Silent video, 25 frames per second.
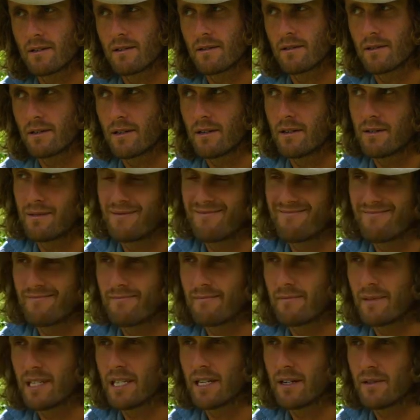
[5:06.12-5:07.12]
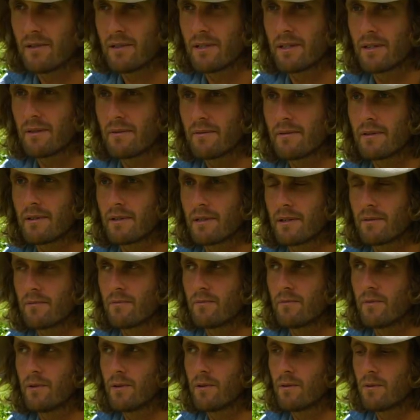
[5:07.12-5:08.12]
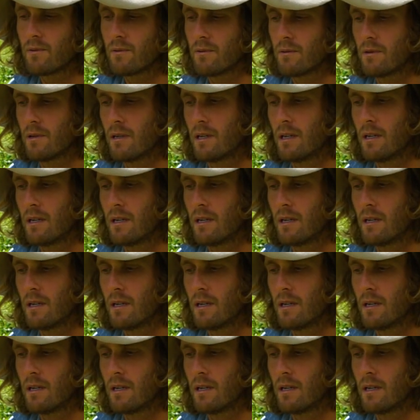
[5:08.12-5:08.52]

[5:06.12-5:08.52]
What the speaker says: So, it's a real,